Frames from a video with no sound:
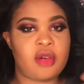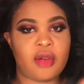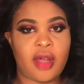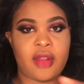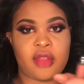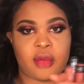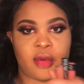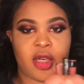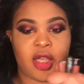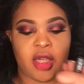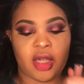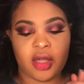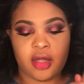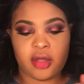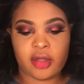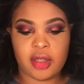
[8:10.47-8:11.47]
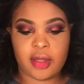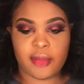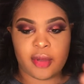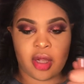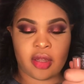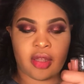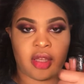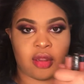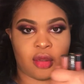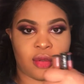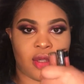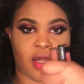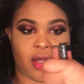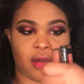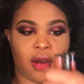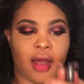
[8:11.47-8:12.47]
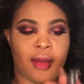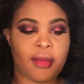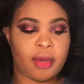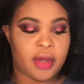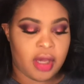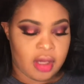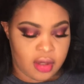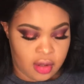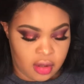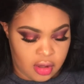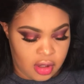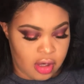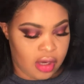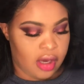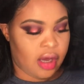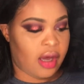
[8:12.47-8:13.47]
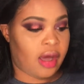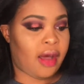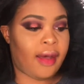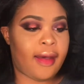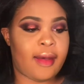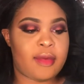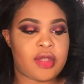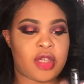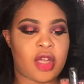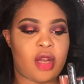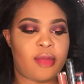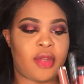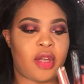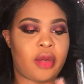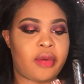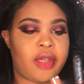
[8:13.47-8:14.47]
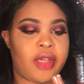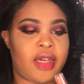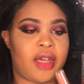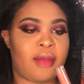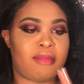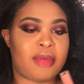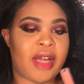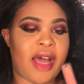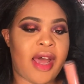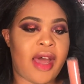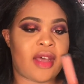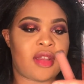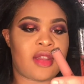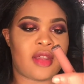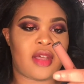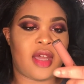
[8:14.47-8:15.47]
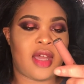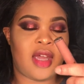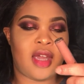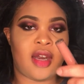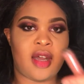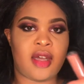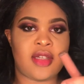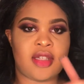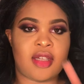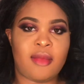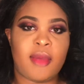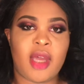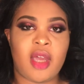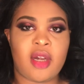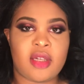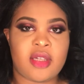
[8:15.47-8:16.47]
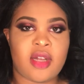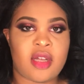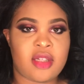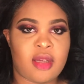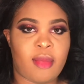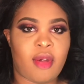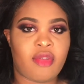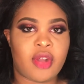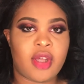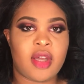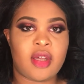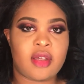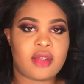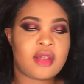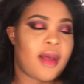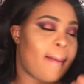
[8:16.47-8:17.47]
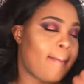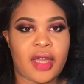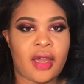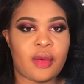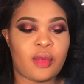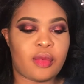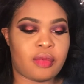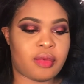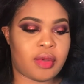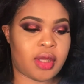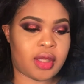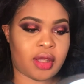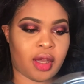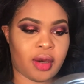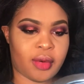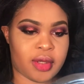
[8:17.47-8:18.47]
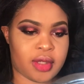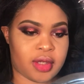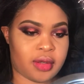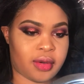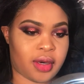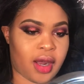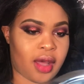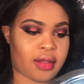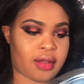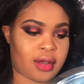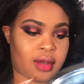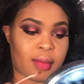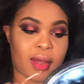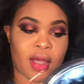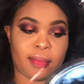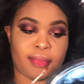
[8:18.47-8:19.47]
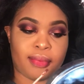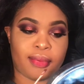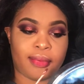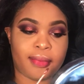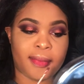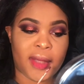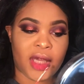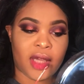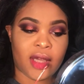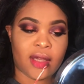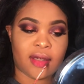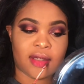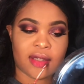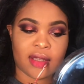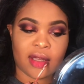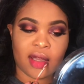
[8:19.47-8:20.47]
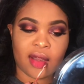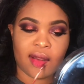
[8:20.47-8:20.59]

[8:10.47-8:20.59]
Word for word: do that three lip that three color combo again um, it's gonna be lolita plath and hudson by anastasia beverly hills i really thought i wanted to do a goth look but pff, bitch